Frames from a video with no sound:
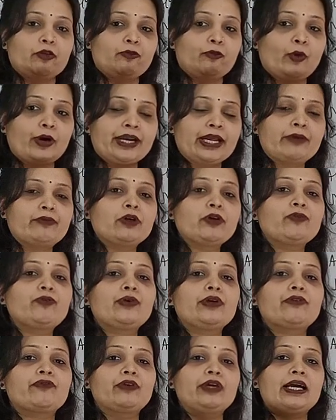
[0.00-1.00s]
whatever
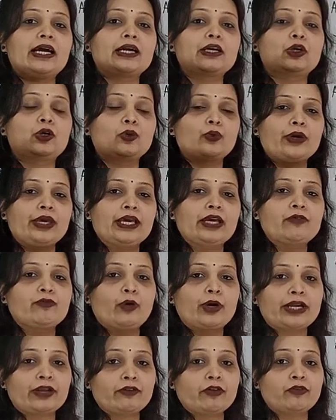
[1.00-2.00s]
we are doing,
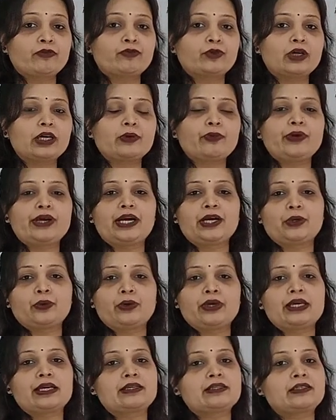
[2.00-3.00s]
whatever work we are
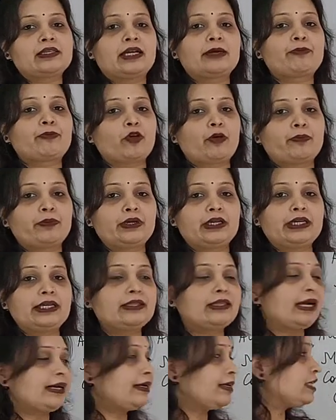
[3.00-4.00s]
doing is done properly,
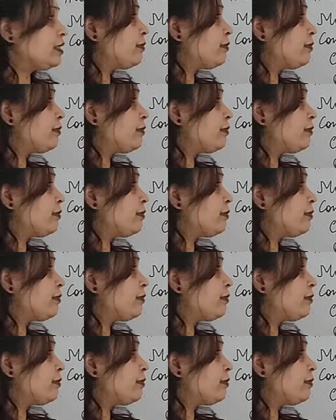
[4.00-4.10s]
that